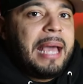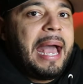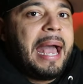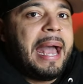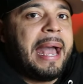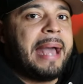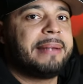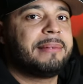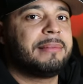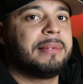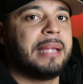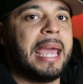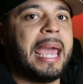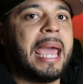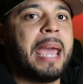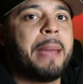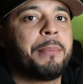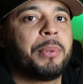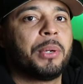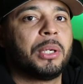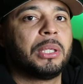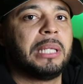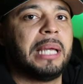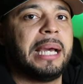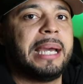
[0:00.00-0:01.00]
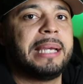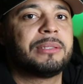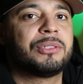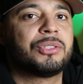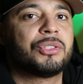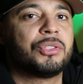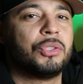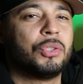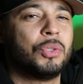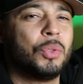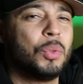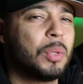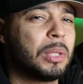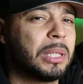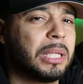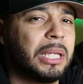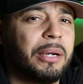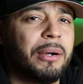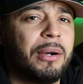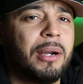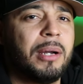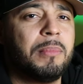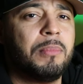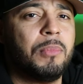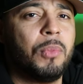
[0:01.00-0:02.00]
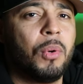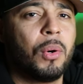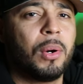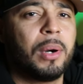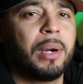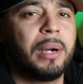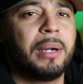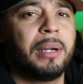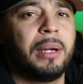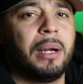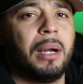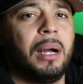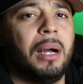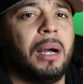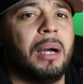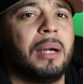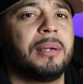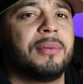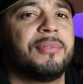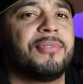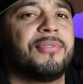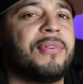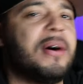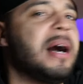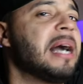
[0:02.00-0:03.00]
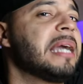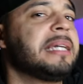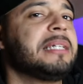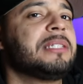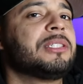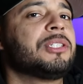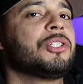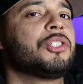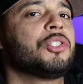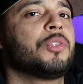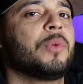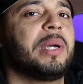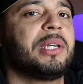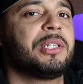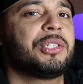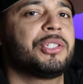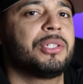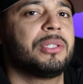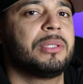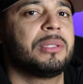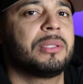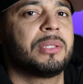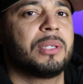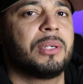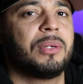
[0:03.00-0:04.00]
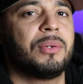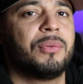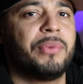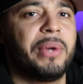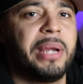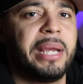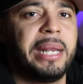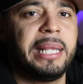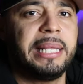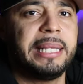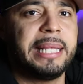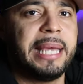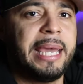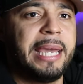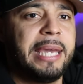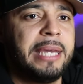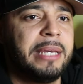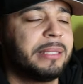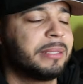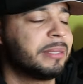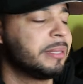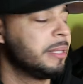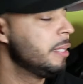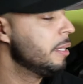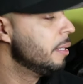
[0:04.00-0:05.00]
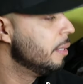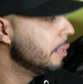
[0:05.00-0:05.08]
that amber lights do clear up more on foggy situations or rainy days.